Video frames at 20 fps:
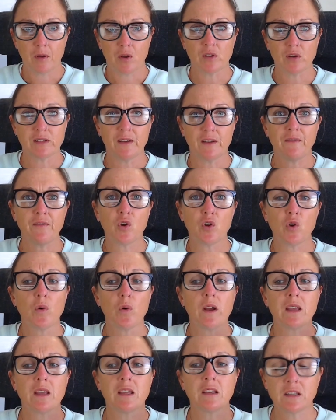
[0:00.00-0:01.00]
Because if you
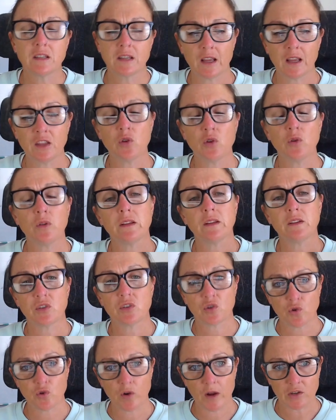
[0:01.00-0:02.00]
are continually
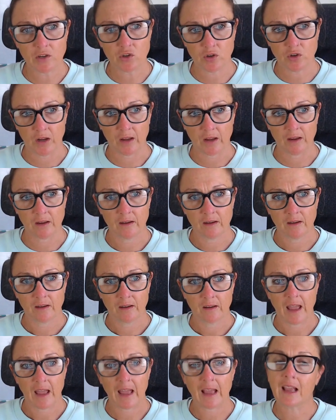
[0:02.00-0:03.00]
stretching
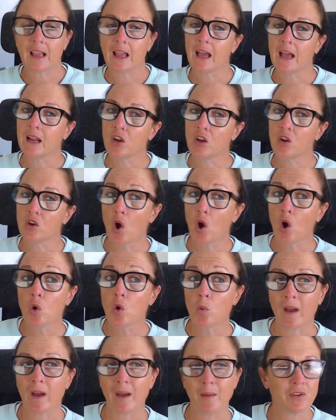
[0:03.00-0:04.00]
and getting
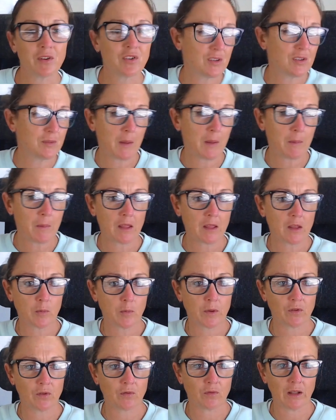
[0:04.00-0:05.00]
nowhere, but just maybe a little
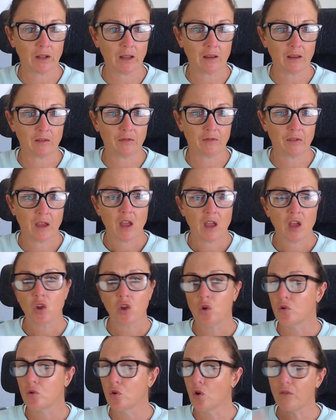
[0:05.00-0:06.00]
bit of relief,
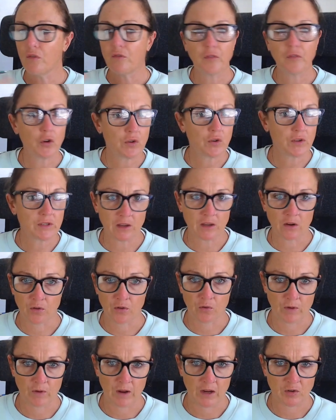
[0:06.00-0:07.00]
you're not focusing on
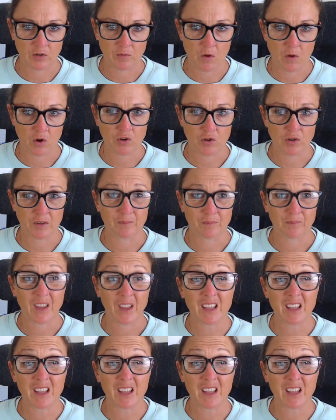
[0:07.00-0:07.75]
the range of motion.